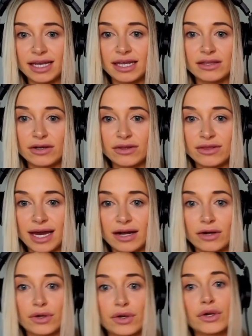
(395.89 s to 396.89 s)
either that
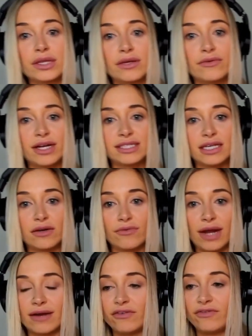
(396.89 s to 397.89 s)
are currently raising a
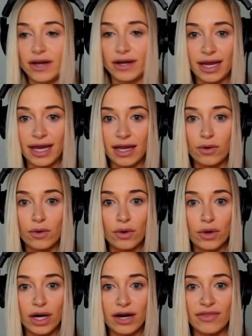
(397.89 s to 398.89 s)
round of funding
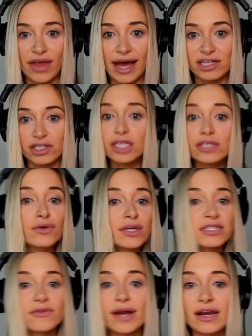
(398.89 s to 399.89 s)
or that just
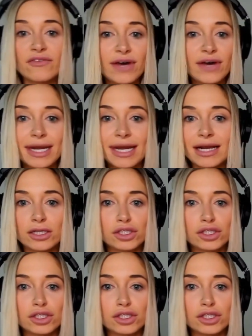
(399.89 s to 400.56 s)
raised a round of funding.